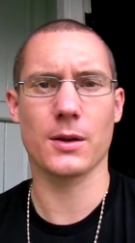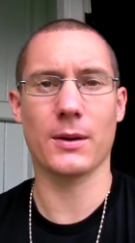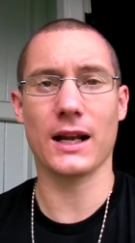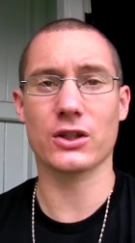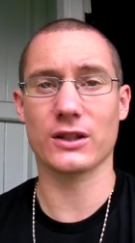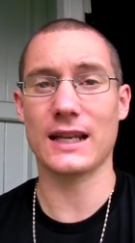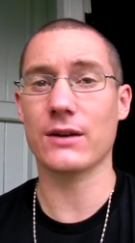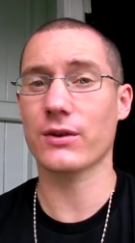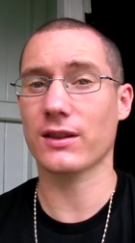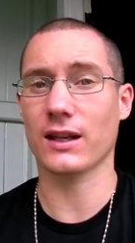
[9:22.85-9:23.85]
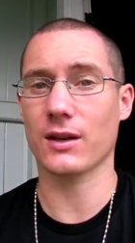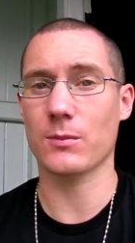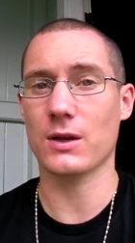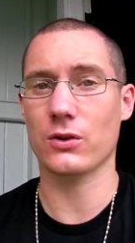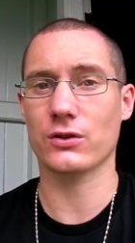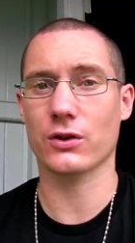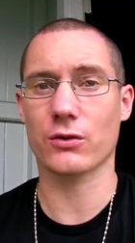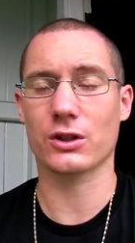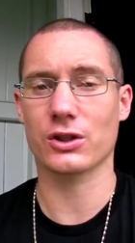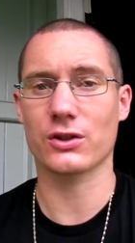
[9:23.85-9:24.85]
But actually, everything can be used in
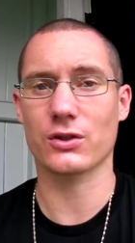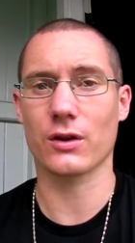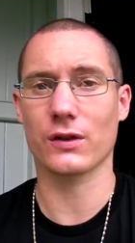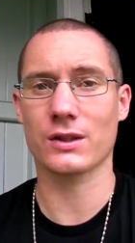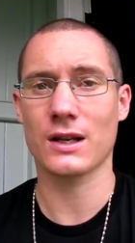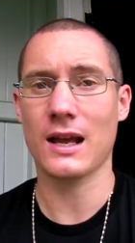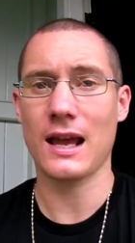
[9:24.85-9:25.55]
Krishna's service.